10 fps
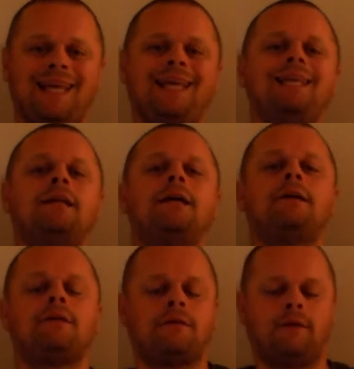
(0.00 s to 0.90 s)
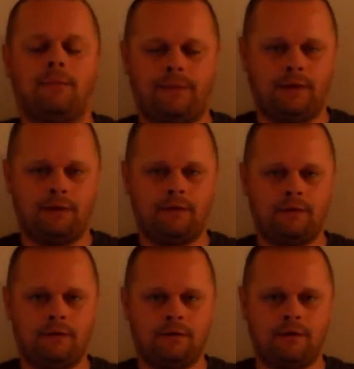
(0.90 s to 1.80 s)
Eat something,
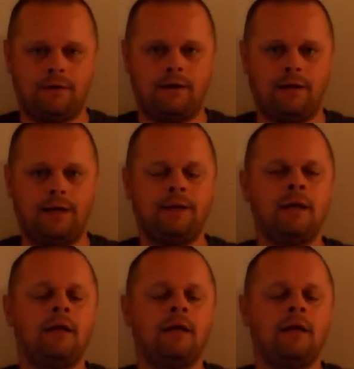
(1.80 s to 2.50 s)
all right?